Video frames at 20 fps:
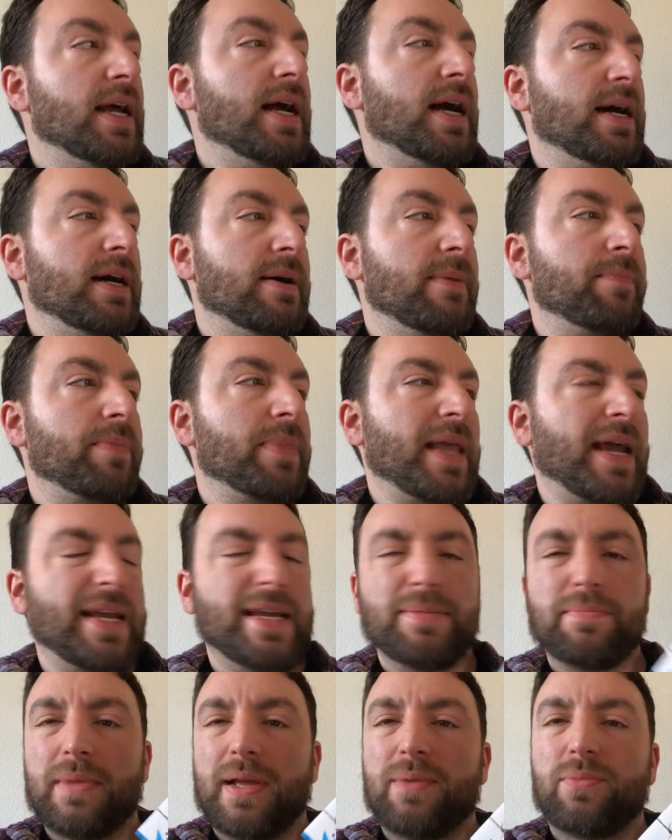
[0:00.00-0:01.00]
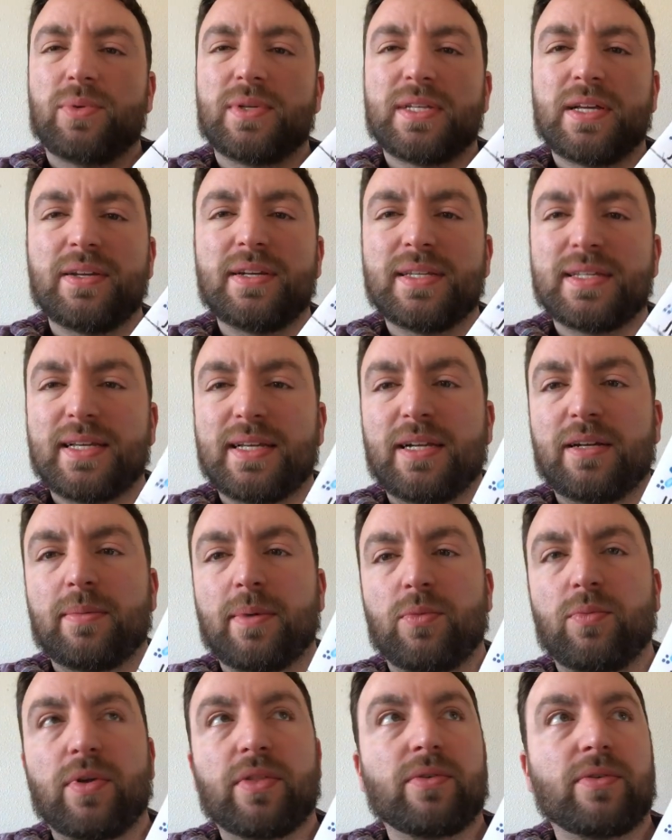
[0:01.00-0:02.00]
Um, I had, was undecided
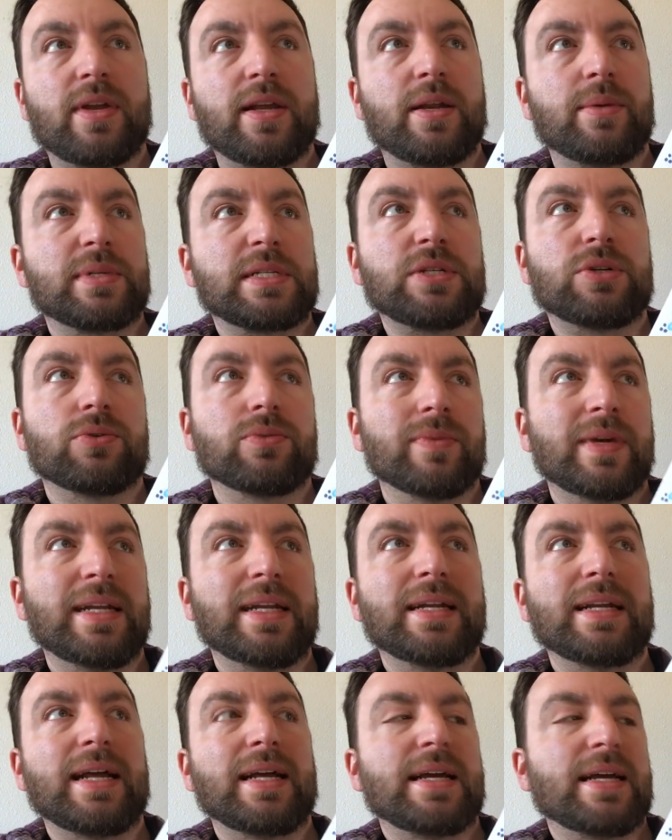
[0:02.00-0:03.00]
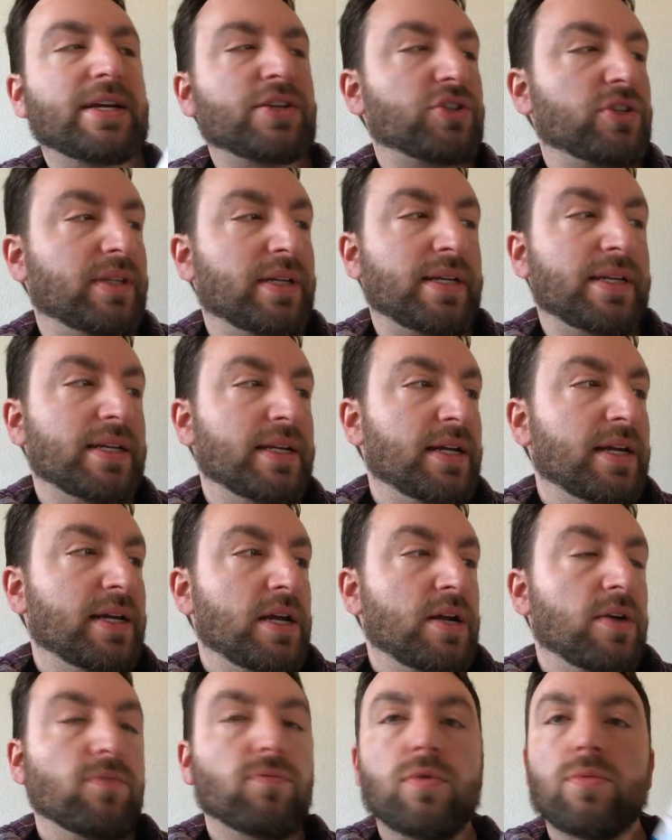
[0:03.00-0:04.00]
about whether or not I was going to read it. I actually
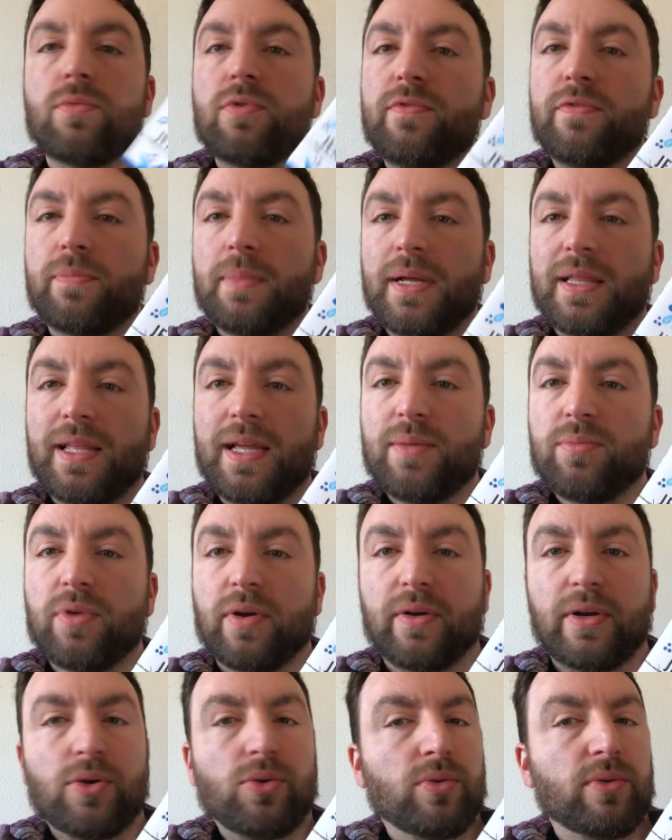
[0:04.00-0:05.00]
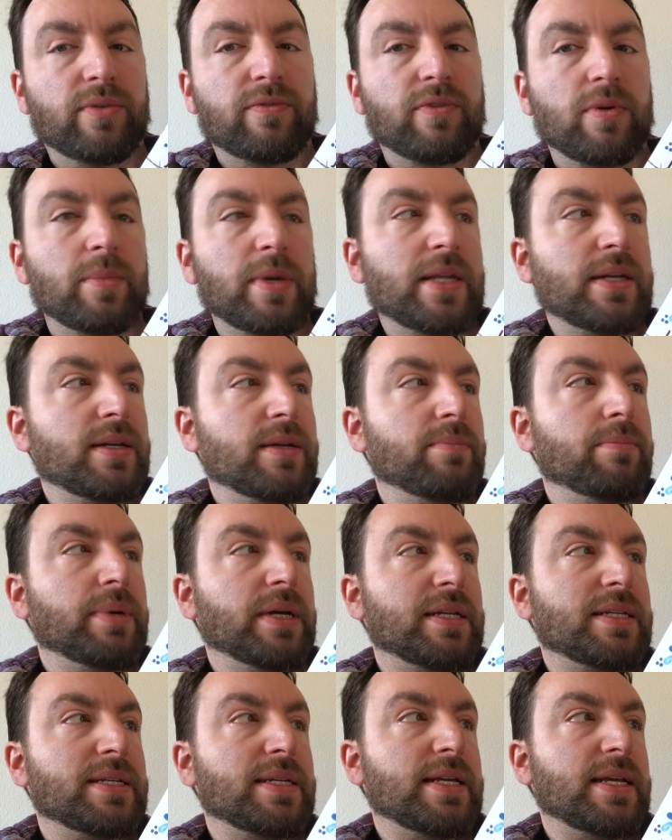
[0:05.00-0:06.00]
removed my library hold from it,
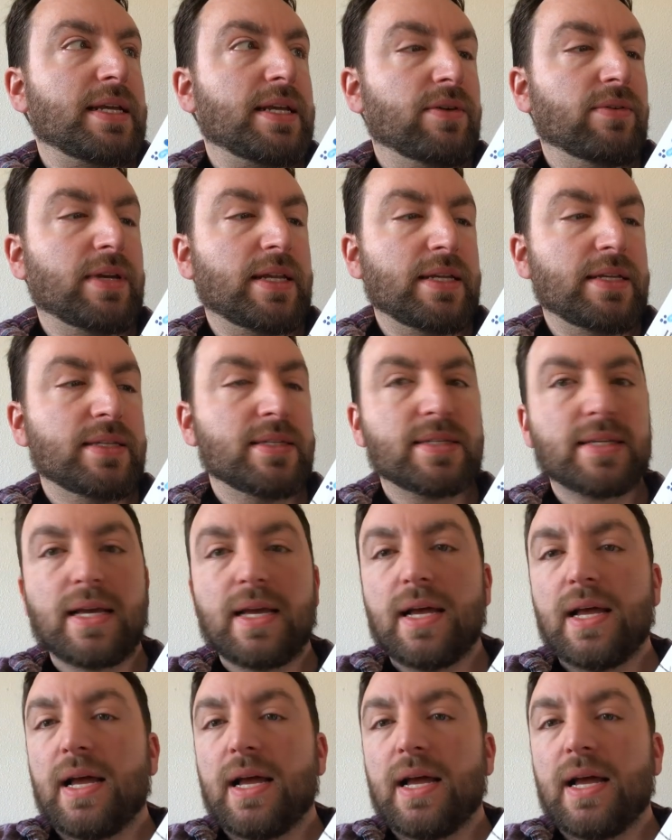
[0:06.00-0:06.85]
but here it is.